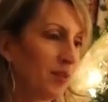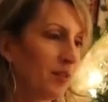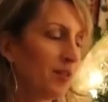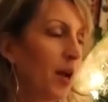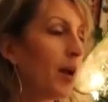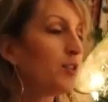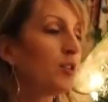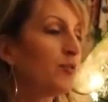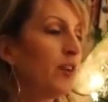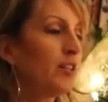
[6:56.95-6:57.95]
Stop. I
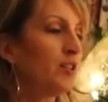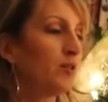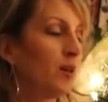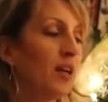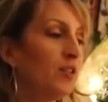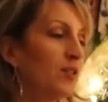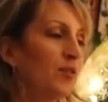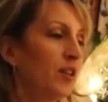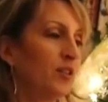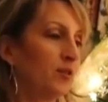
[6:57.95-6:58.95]
just fed you. I just
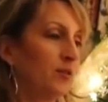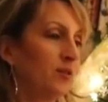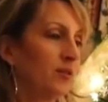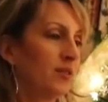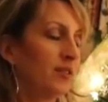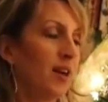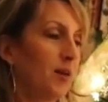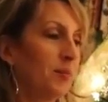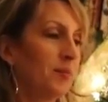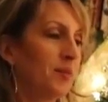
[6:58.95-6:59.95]
fed you. Stop.
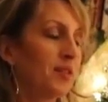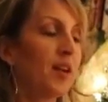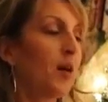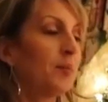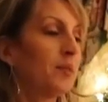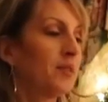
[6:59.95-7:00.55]
Stop.